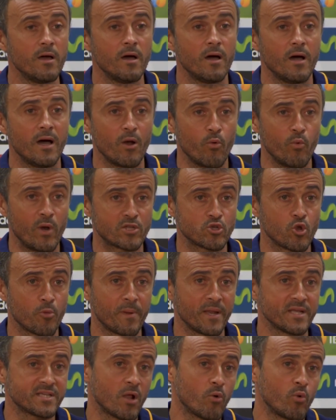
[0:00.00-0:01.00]
I think
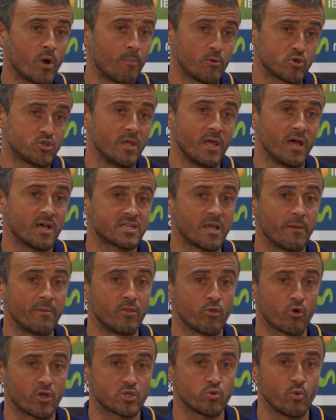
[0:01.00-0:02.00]
there could well
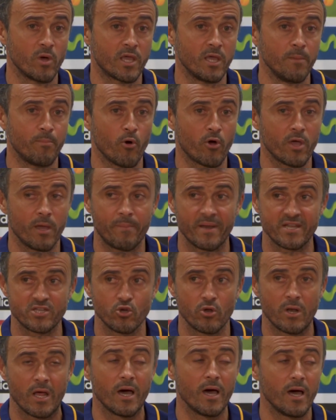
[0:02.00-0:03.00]
be a surprise that a
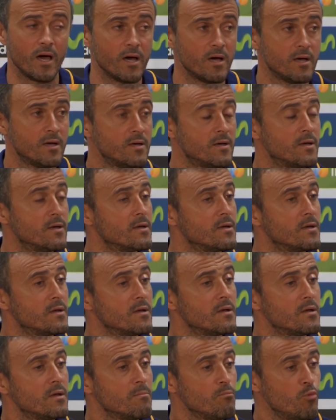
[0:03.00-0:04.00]
team who
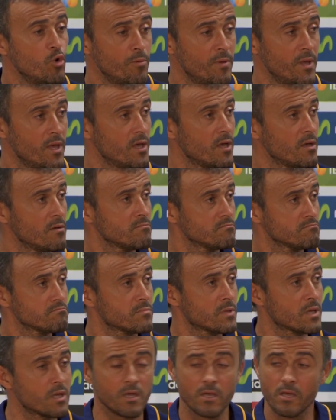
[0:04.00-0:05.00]
put a lot of
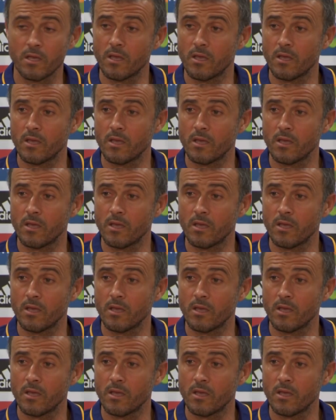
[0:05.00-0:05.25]
pressure on you,